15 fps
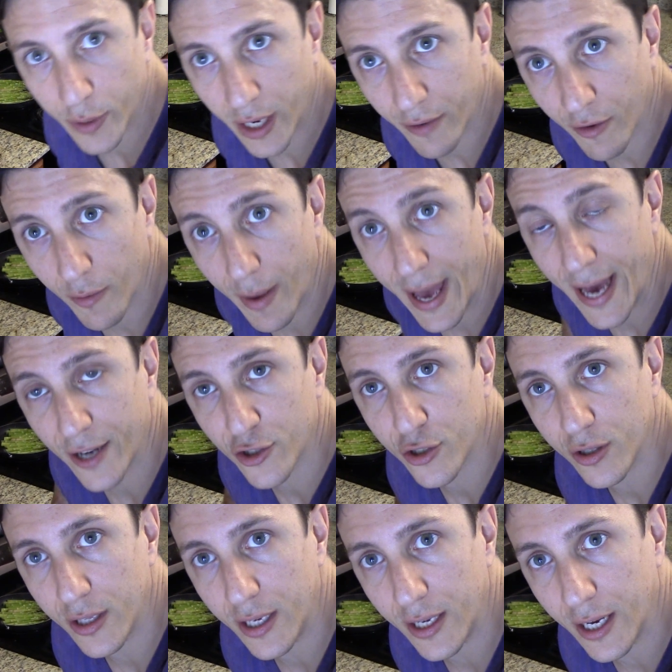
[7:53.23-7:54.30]
whenever I'm
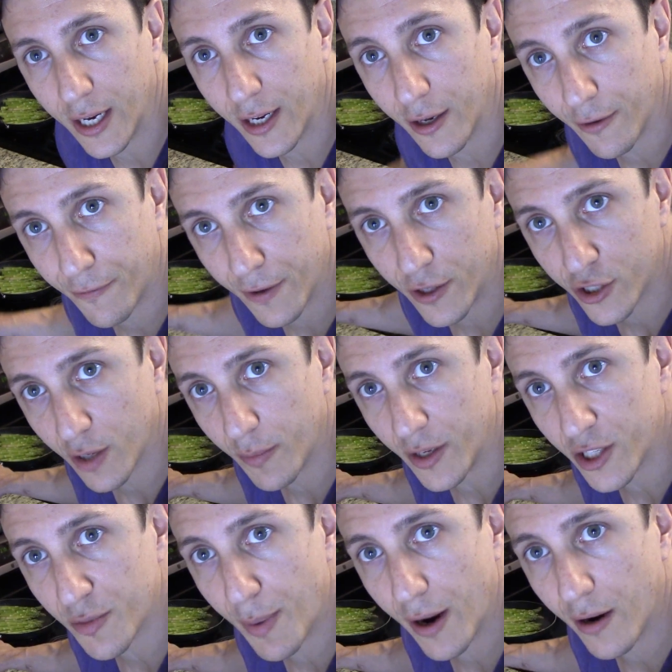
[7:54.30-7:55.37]
actually going to finish up
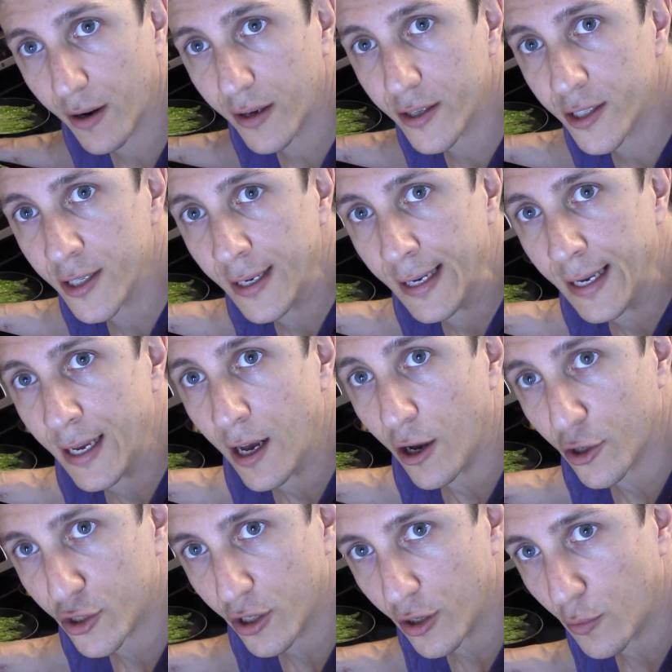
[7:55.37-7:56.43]
the asparagus.
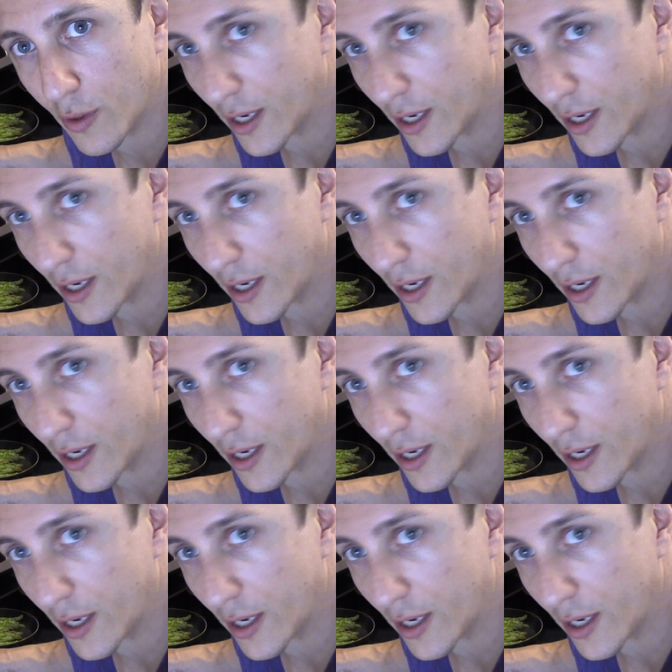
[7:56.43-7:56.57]
I'll show you